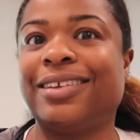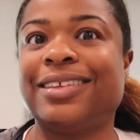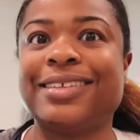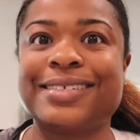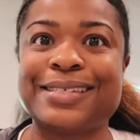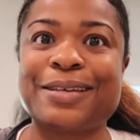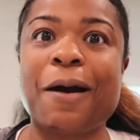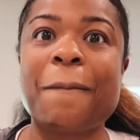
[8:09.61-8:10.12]

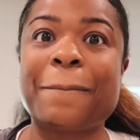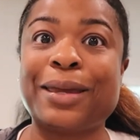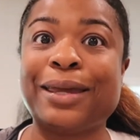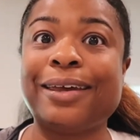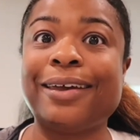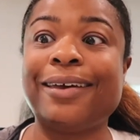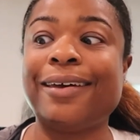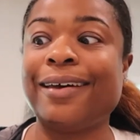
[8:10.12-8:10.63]
this is gonna
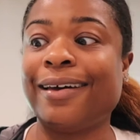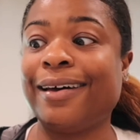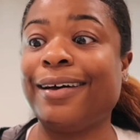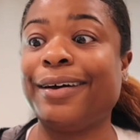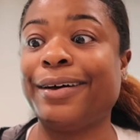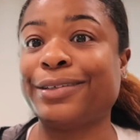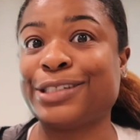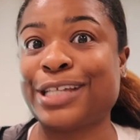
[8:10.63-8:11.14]
be
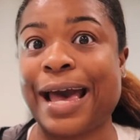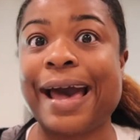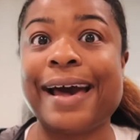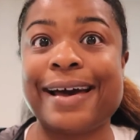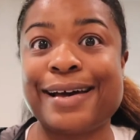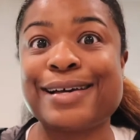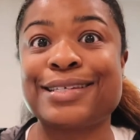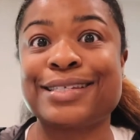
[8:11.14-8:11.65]
a
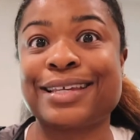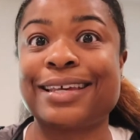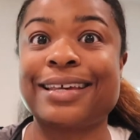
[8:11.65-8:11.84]
task,